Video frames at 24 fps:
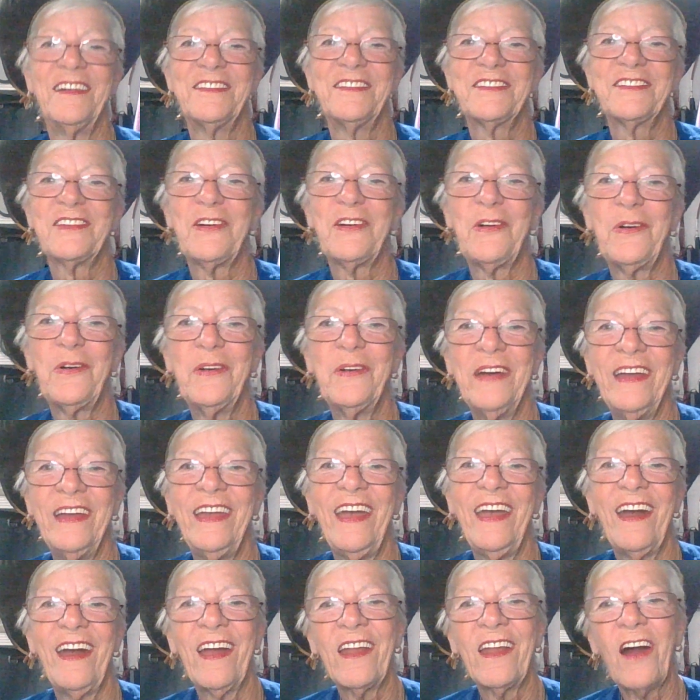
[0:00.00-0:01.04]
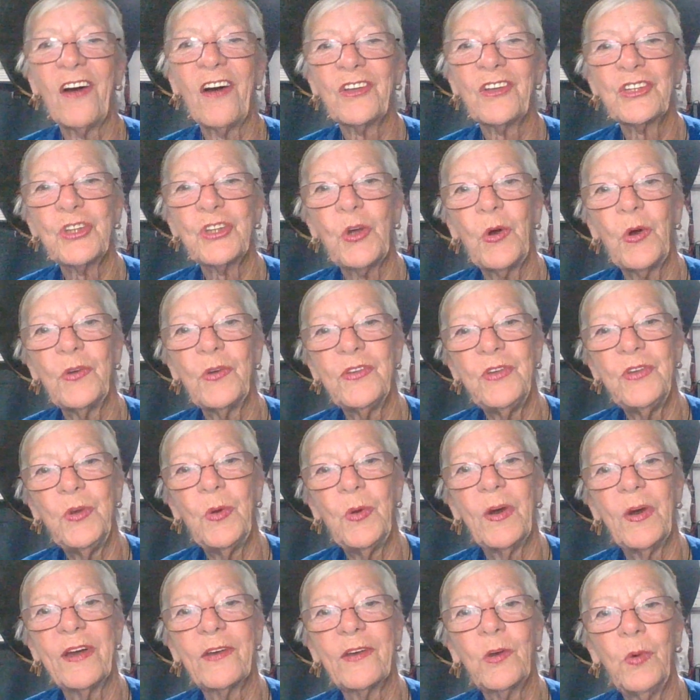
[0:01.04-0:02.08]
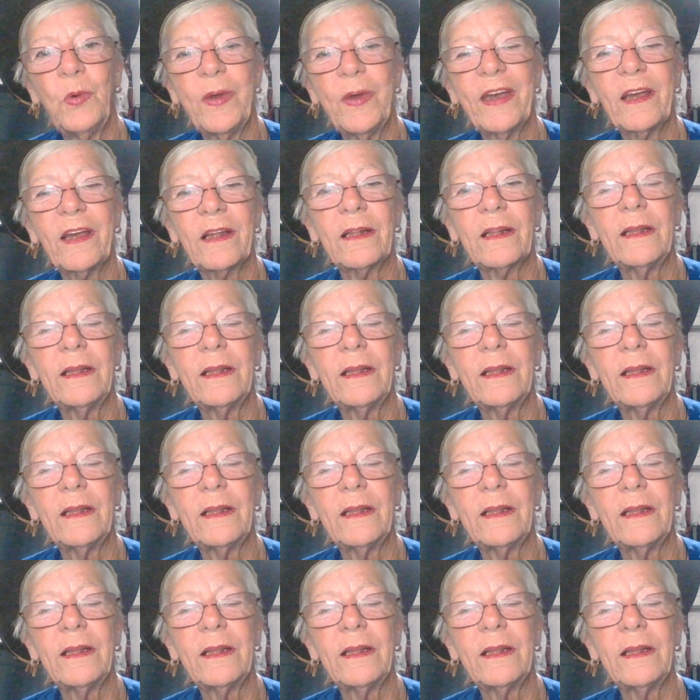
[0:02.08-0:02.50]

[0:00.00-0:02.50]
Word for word: So, and I'll show you a quick